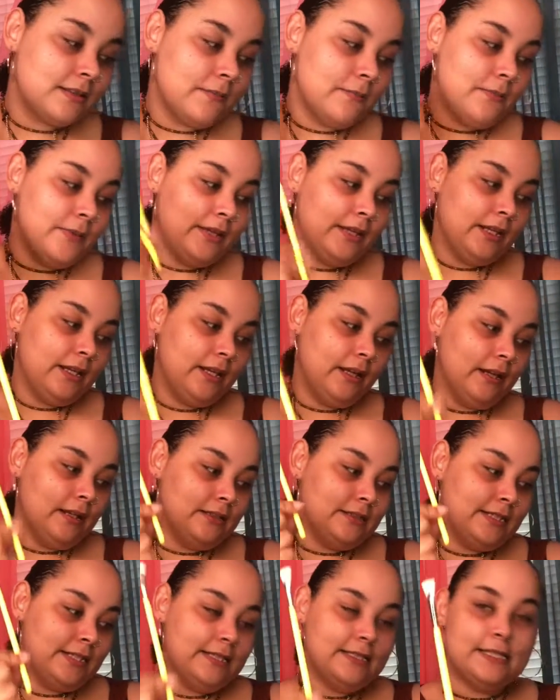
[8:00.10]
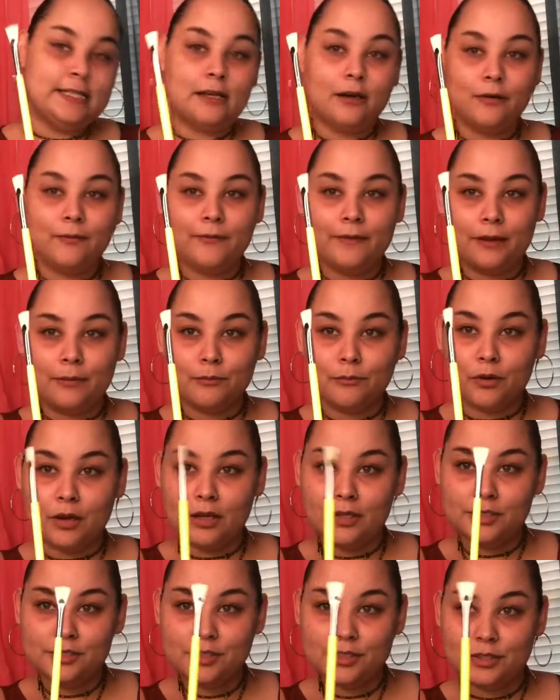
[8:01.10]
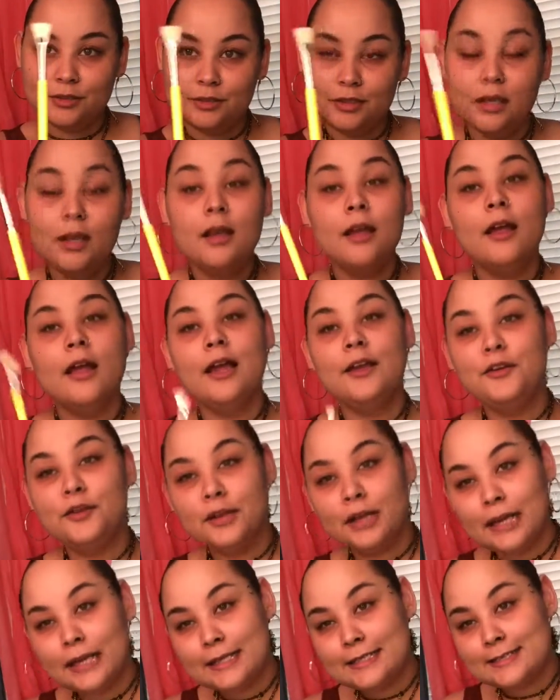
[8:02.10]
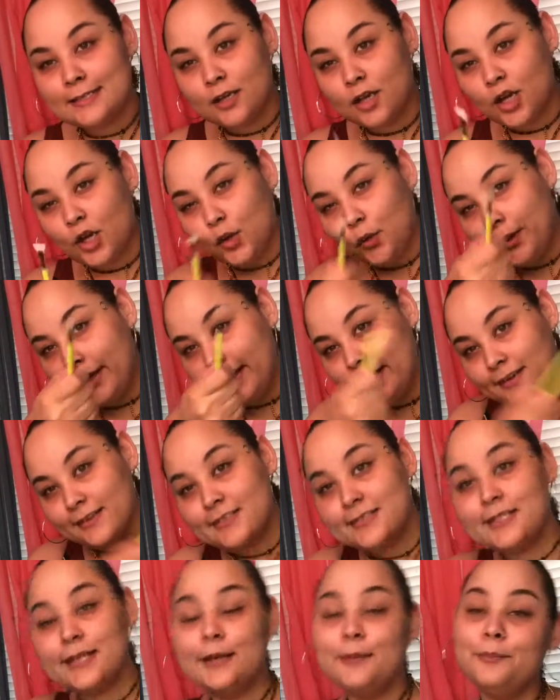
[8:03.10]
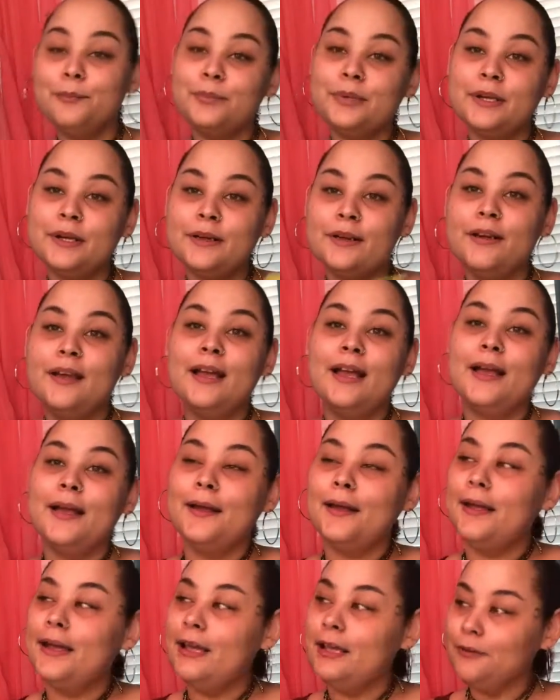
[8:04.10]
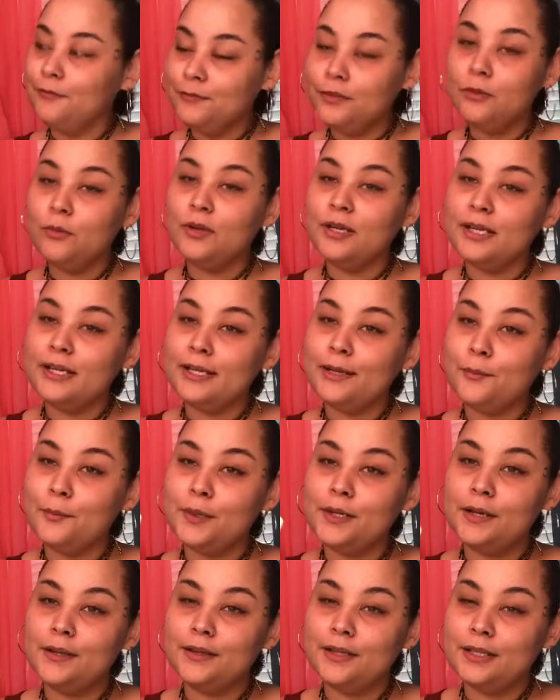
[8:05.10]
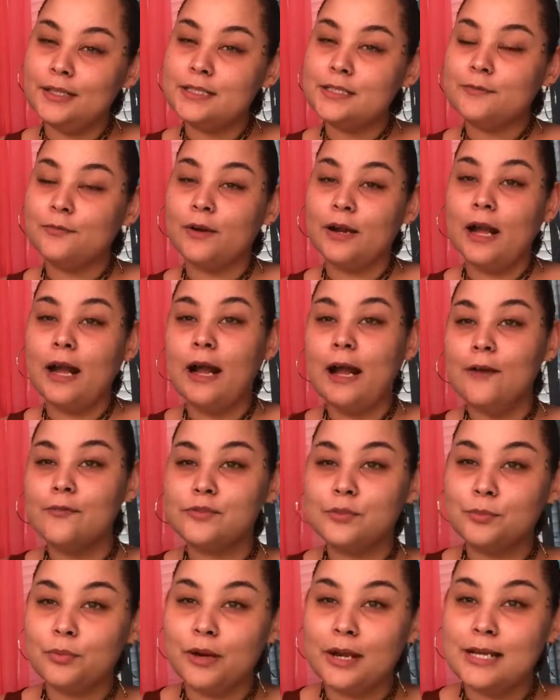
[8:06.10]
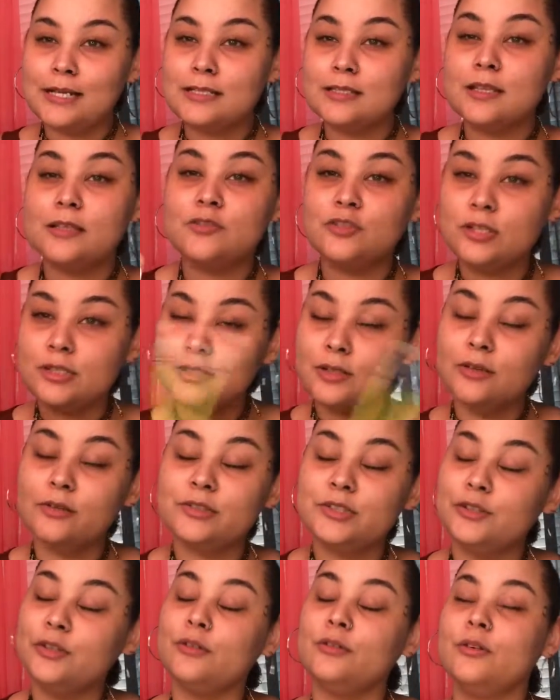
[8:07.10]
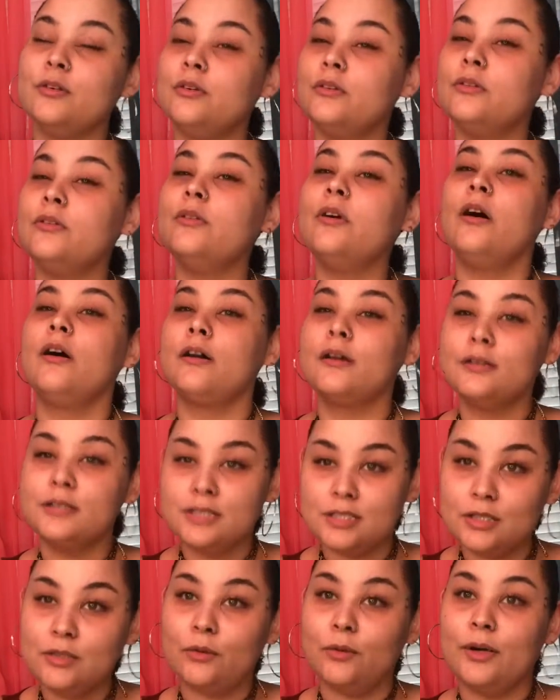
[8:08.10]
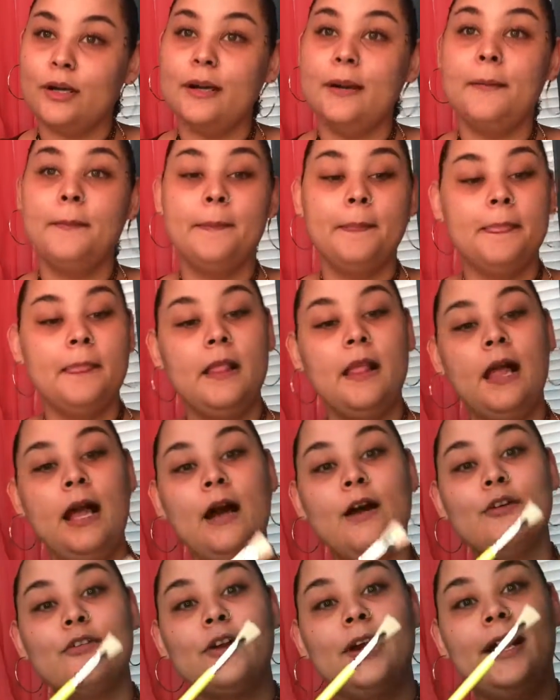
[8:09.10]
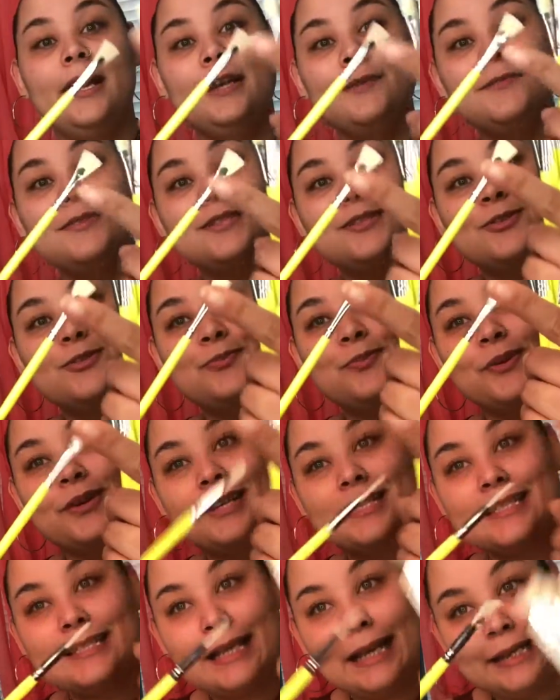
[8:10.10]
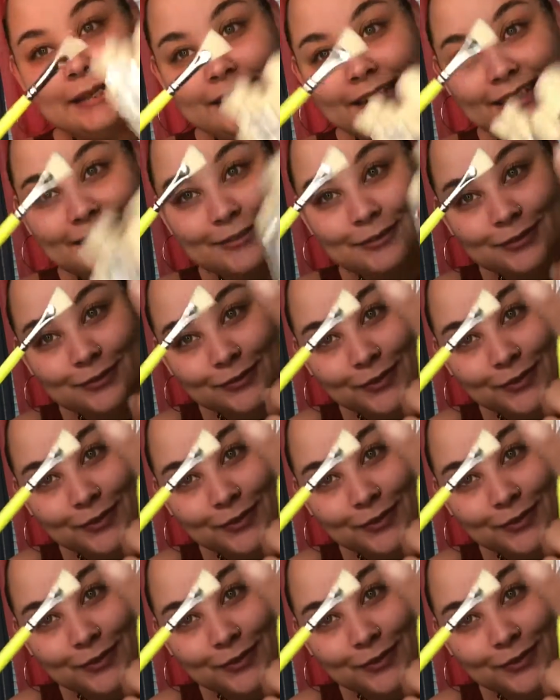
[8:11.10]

the mini detail fan brush. And you guys, quick tip, if you want to get one of these for half the price, just go to your local art store. However, I am super excited